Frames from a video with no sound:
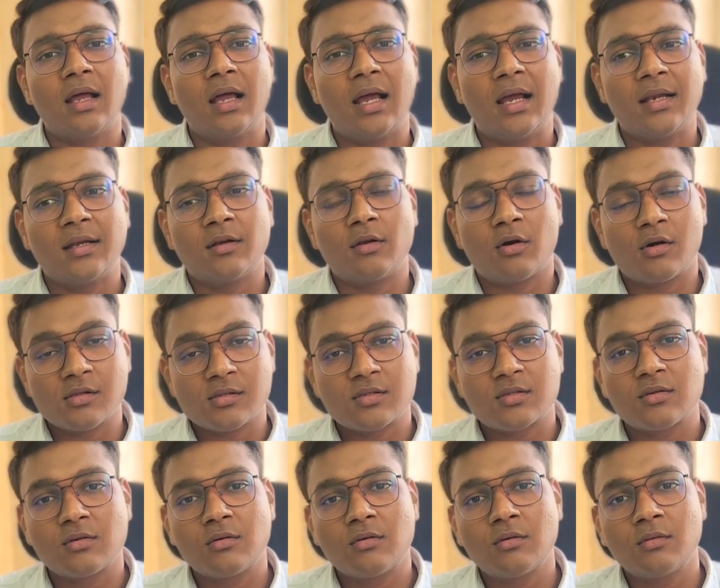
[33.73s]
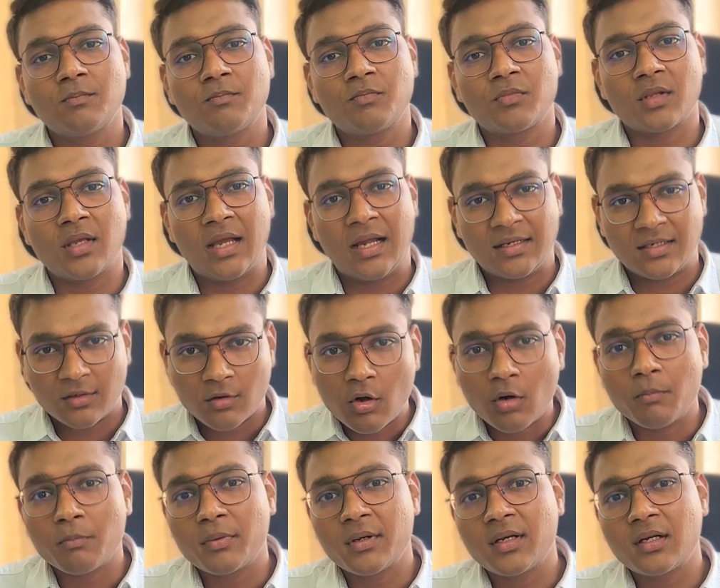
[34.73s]
and also at a
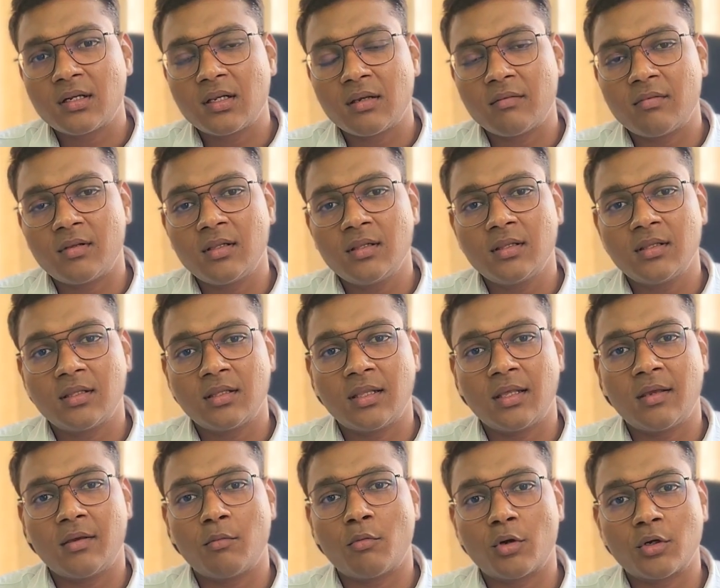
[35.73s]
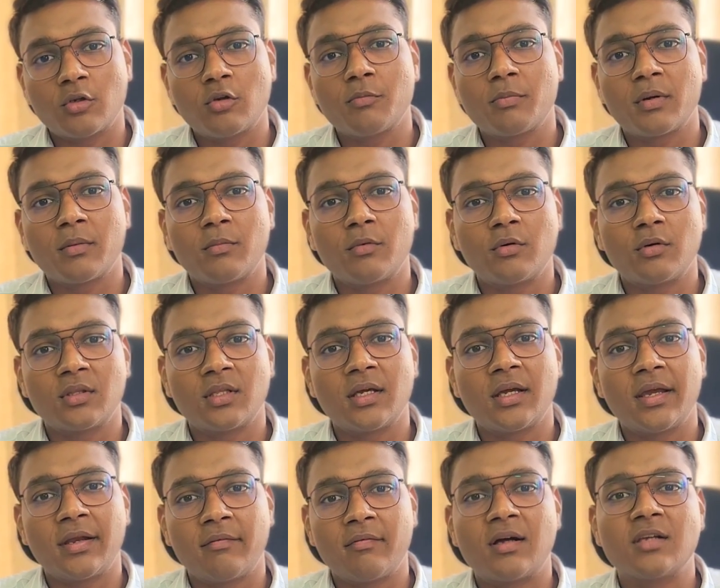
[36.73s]
component level they want to promote
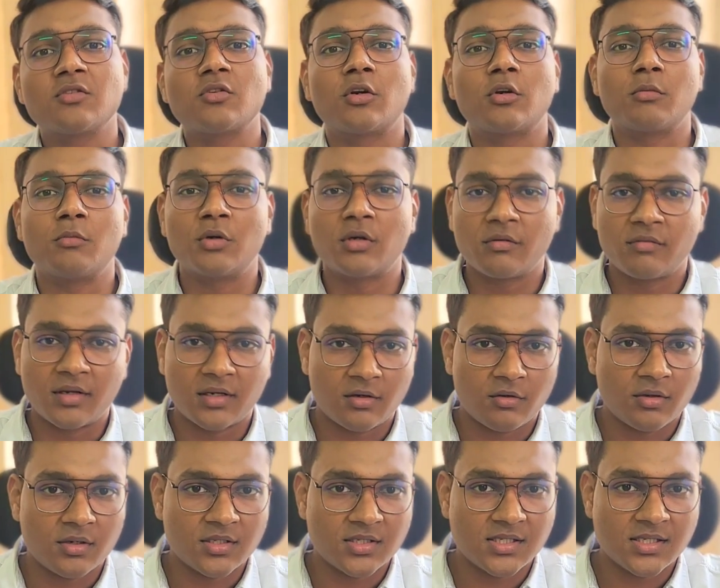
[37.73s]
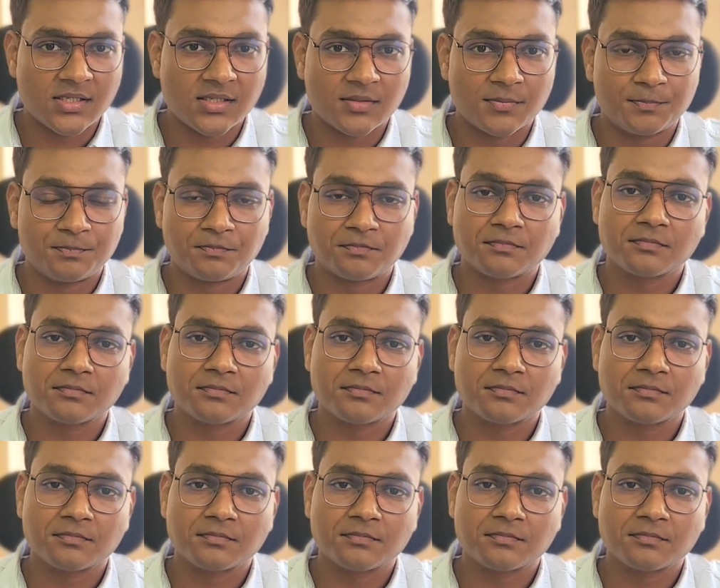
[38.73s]
the advanced automotive technologies.